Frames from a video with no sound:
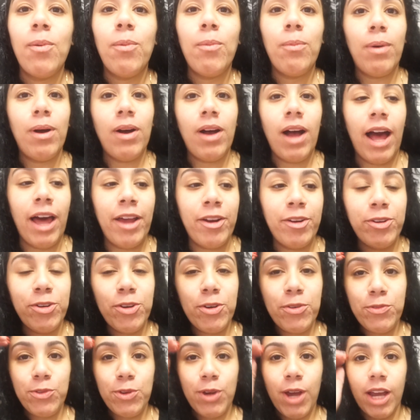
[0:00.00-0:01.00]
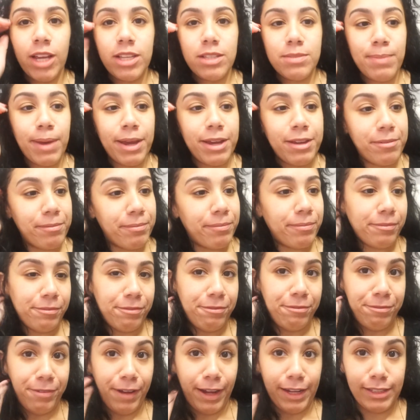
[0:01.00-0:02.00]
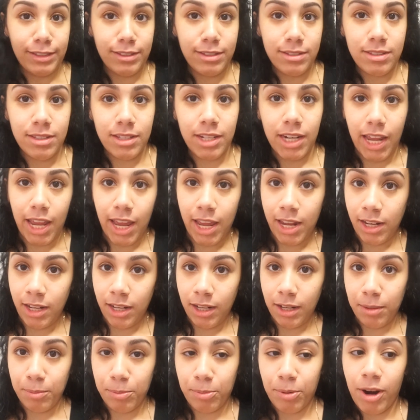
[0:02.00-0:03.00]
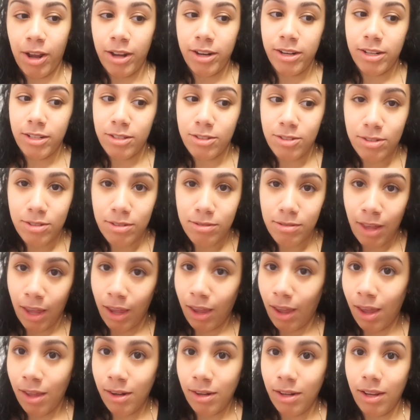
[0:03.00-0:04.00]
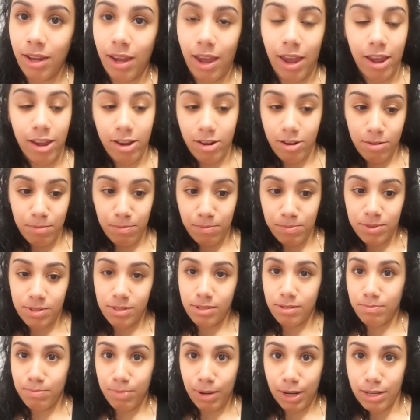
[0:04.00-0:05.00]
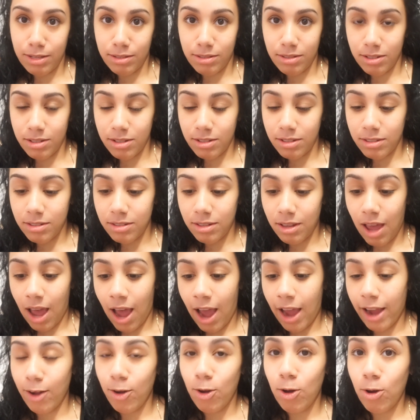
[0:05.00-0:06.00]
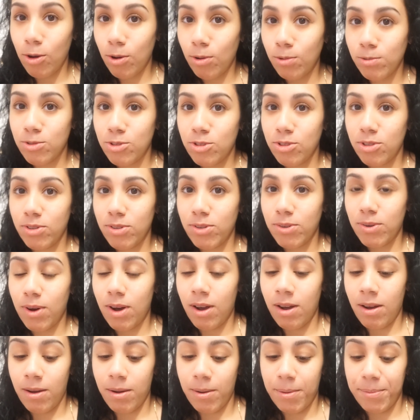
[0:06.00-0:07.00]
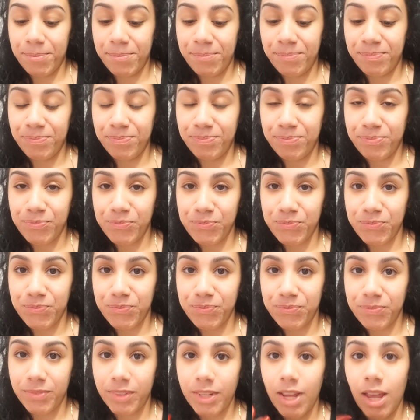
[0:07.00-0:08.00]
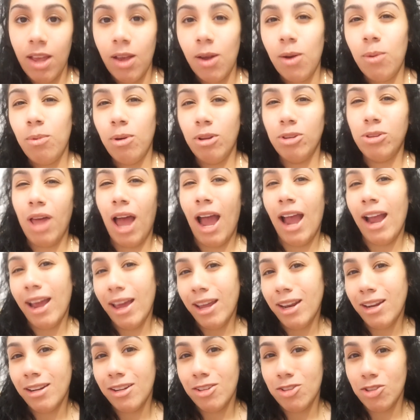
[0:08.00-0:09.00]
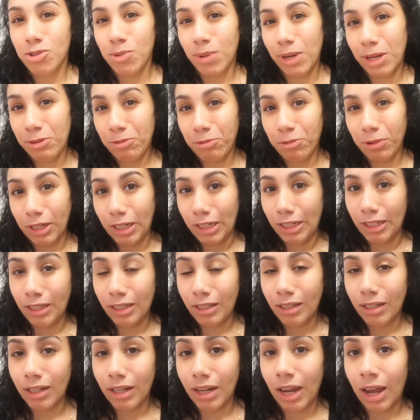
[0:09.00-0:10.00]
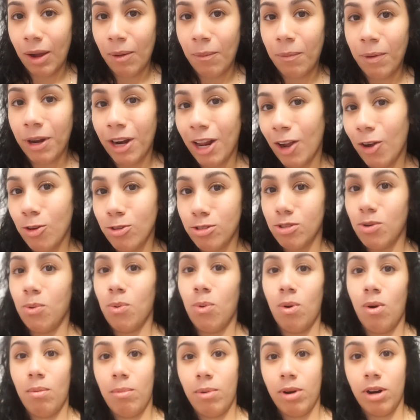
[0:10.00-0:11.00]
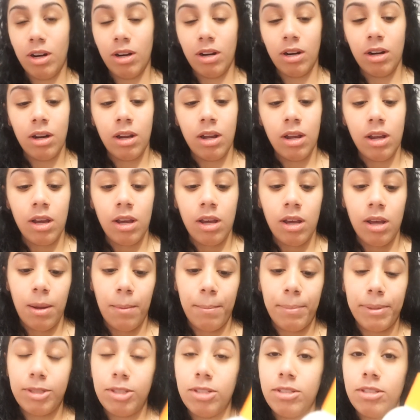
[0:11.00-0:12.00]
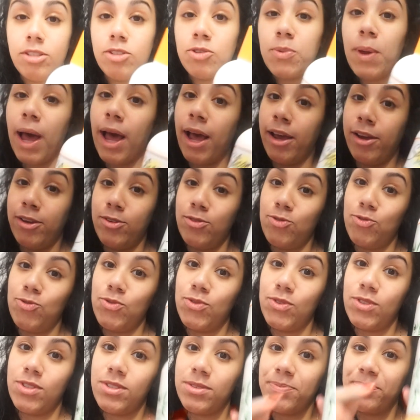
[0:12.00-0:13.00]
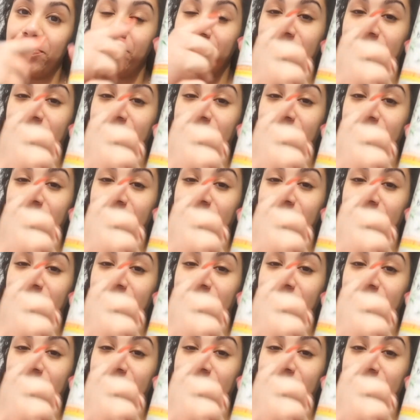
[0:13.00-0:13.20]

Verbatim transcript: Well, I don't know if you guys might find this in any products, like any hair places. I go to, um, well, I got it in Duane Reade and when I go to Walmart. But this is what I use.